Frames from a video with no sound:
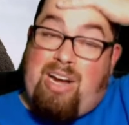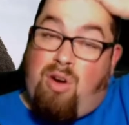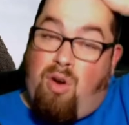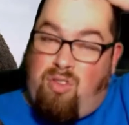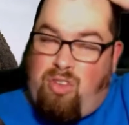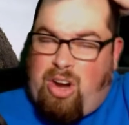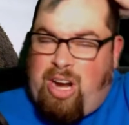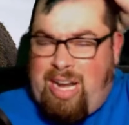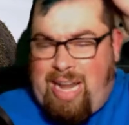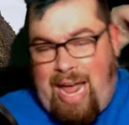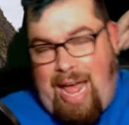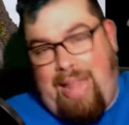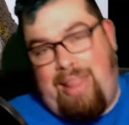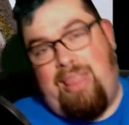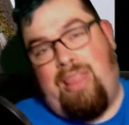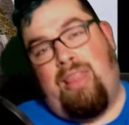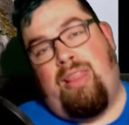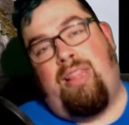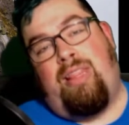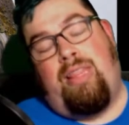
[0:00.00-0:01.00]
over it,
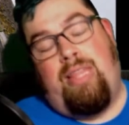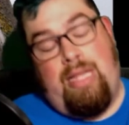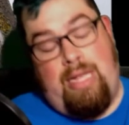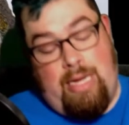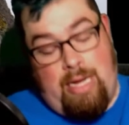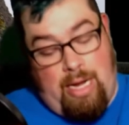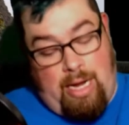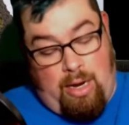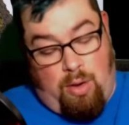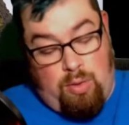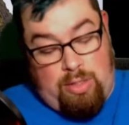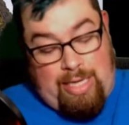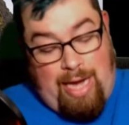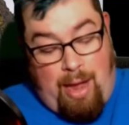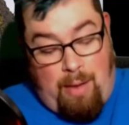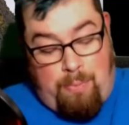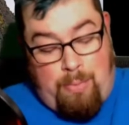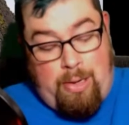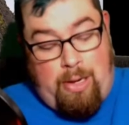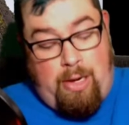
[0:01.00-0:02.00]
and the uh,
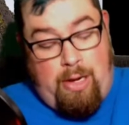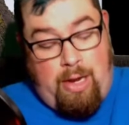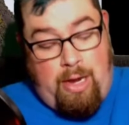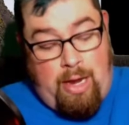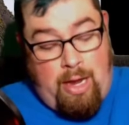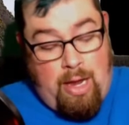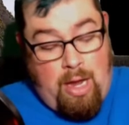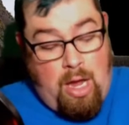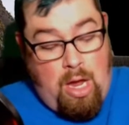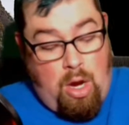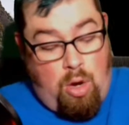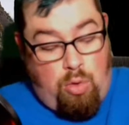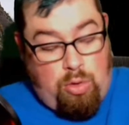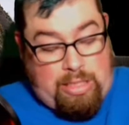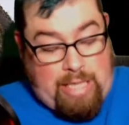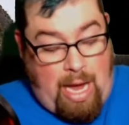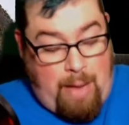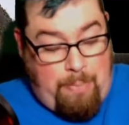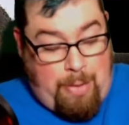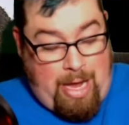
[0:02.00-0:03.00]
Guatape,
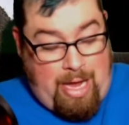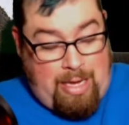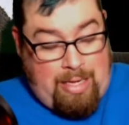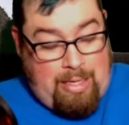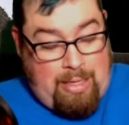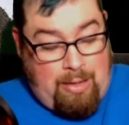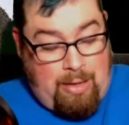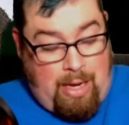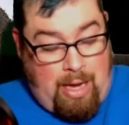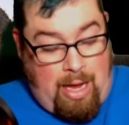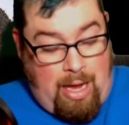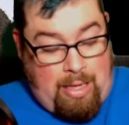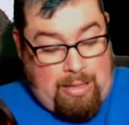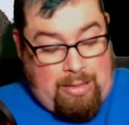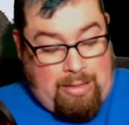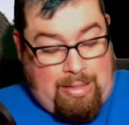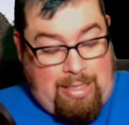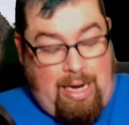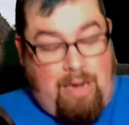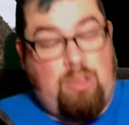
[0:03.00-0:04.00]
Guatape uh,
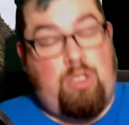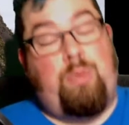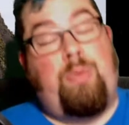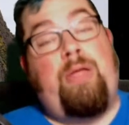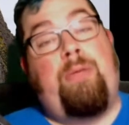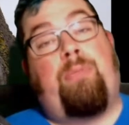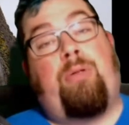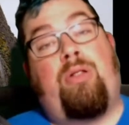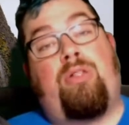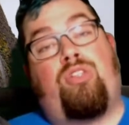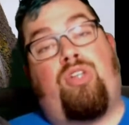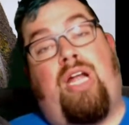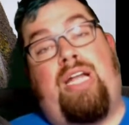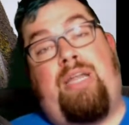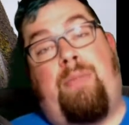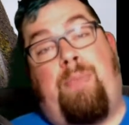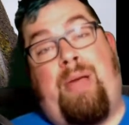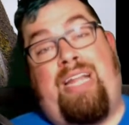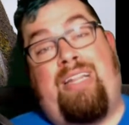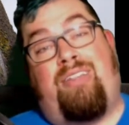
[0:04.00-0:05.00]
townspeople tried to
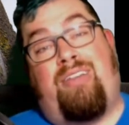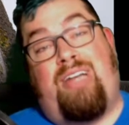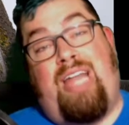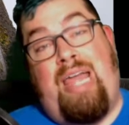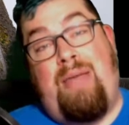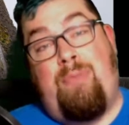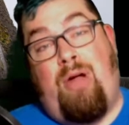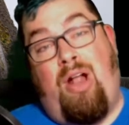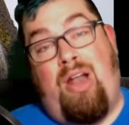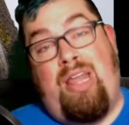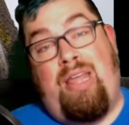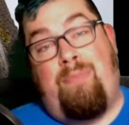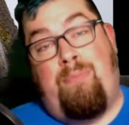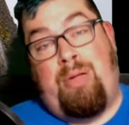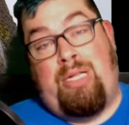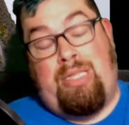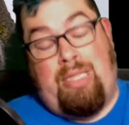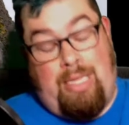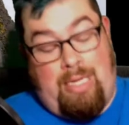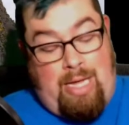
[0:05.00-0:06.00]
paint their name on it,
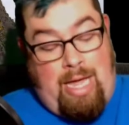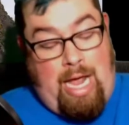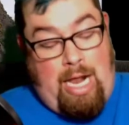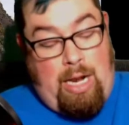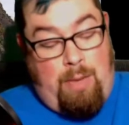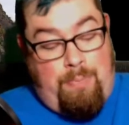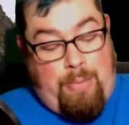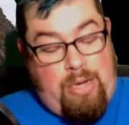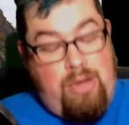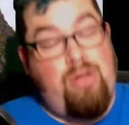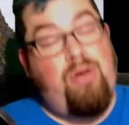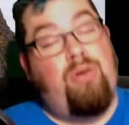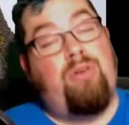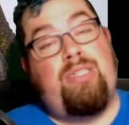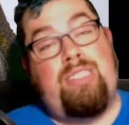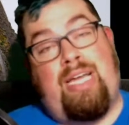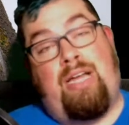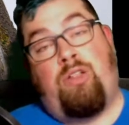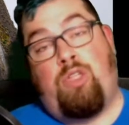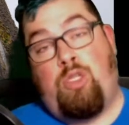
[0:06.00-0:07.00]
but the El
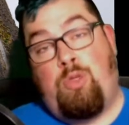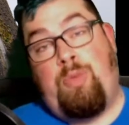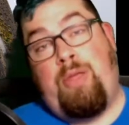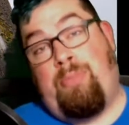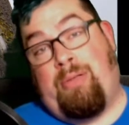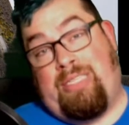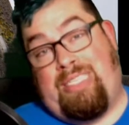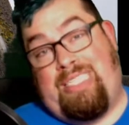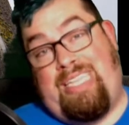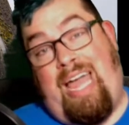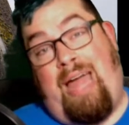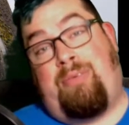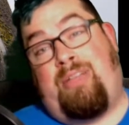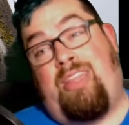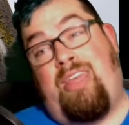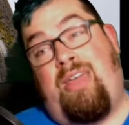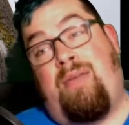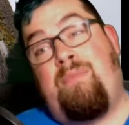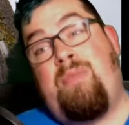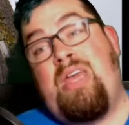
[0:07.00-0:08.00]
Peñon townspeople stopped
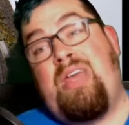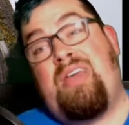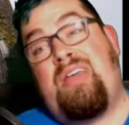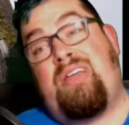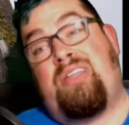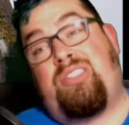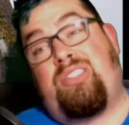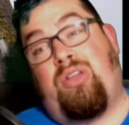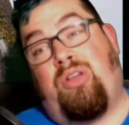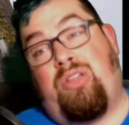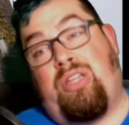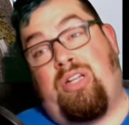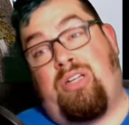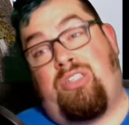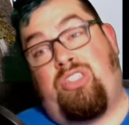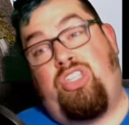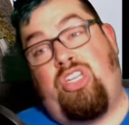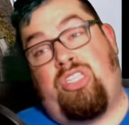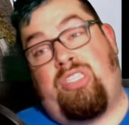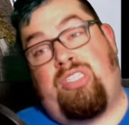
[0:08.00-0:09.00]
them. So,
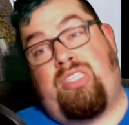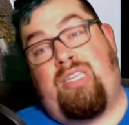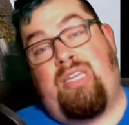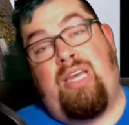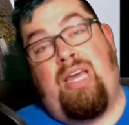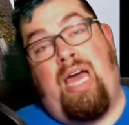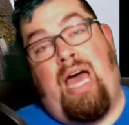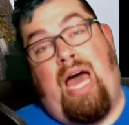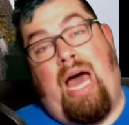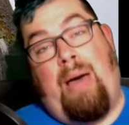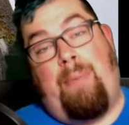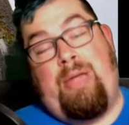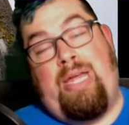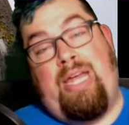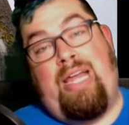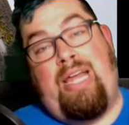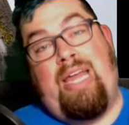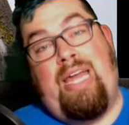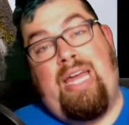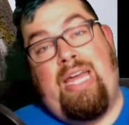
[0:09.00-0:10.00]
there's just a
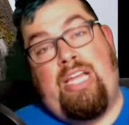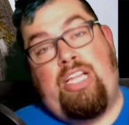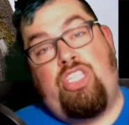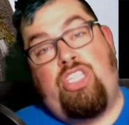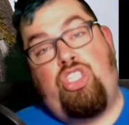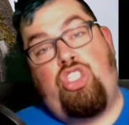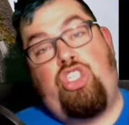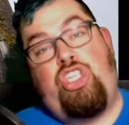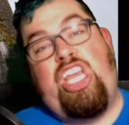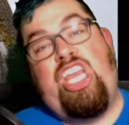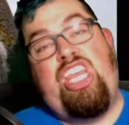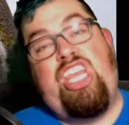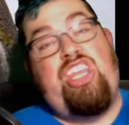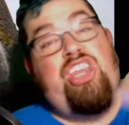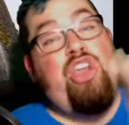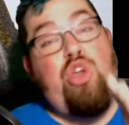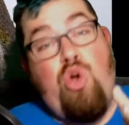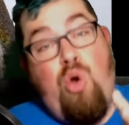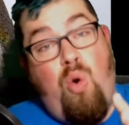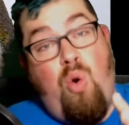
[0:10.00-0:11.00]
big
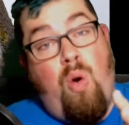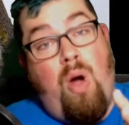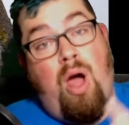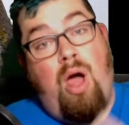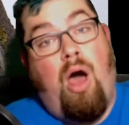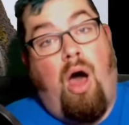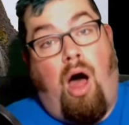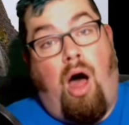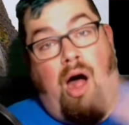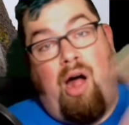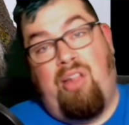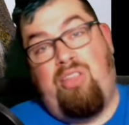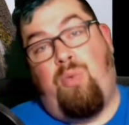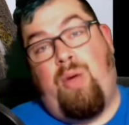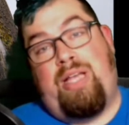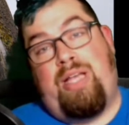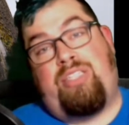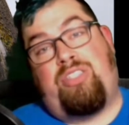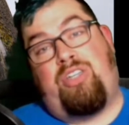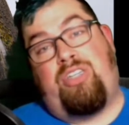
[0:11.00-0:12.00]
GU on the
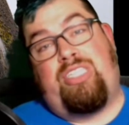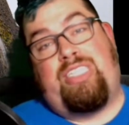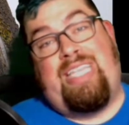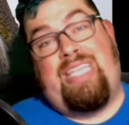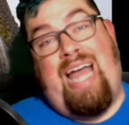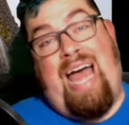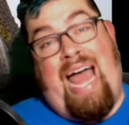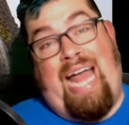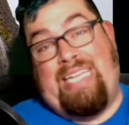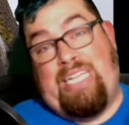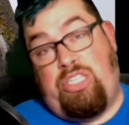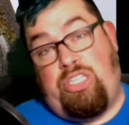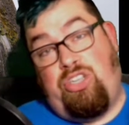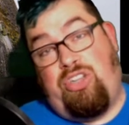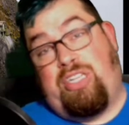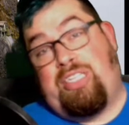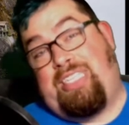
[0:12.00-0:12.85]
western side that you can